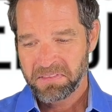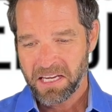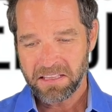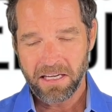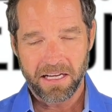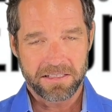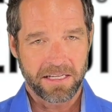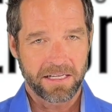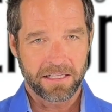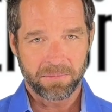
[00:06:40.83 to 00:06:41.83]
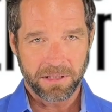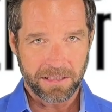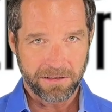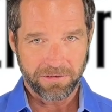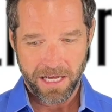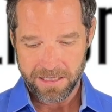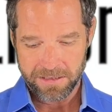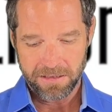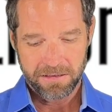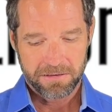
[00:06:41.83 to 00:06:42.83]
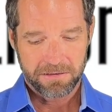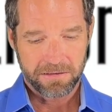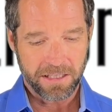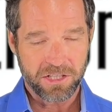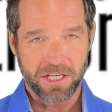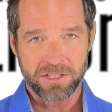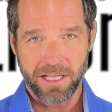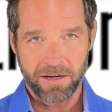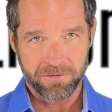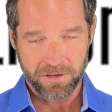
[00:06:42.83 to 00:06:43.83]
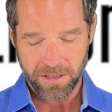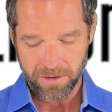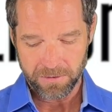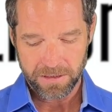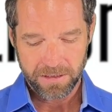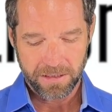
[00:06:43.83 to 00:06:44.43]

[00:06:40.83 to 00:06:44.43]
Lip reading: and then as they get completely flaccid, they change it out for another one.